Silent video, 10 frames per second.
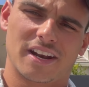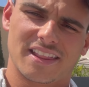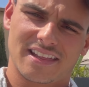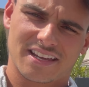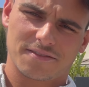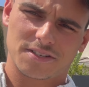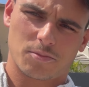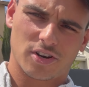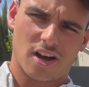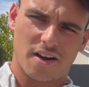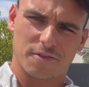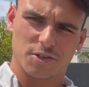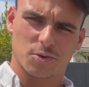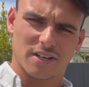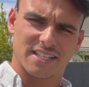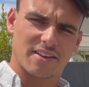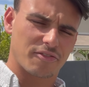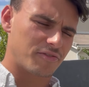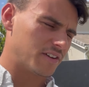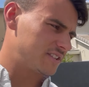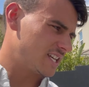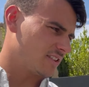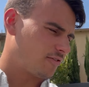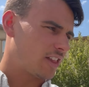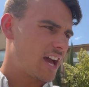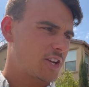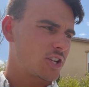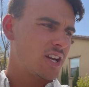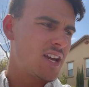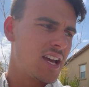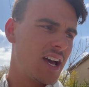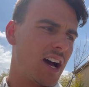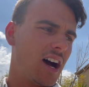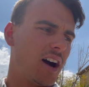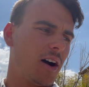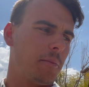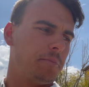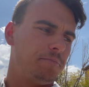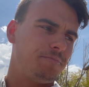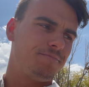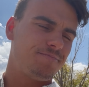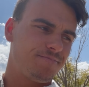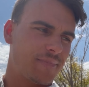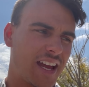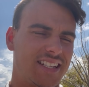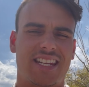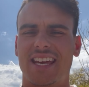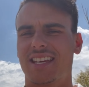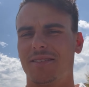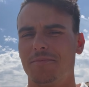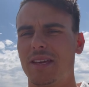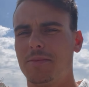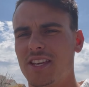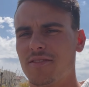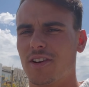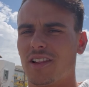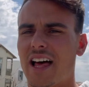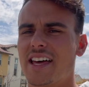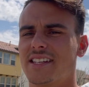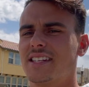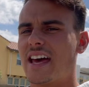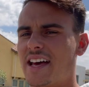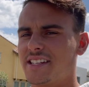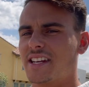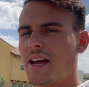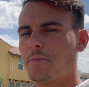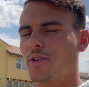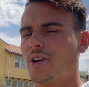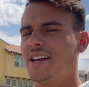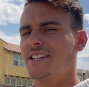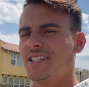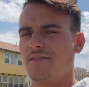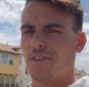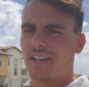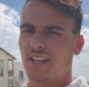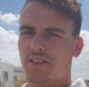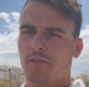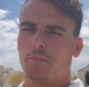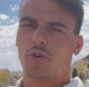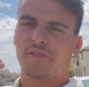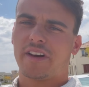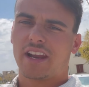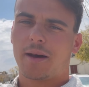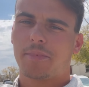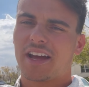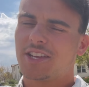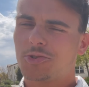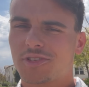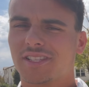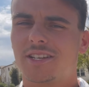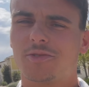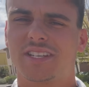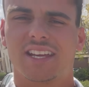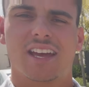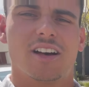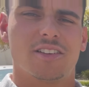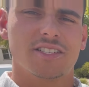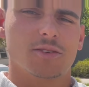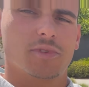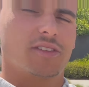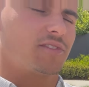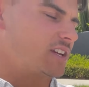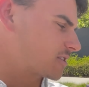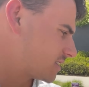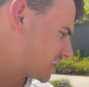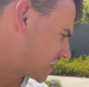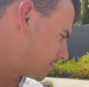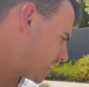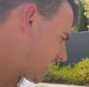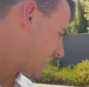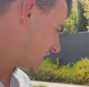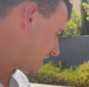I think if someone offered twenty-seven fifty in the flesh, um, I'd take it, maybe even less as time progresses if I get even more fed up. I usually don't take L's with the vehicles that I buy,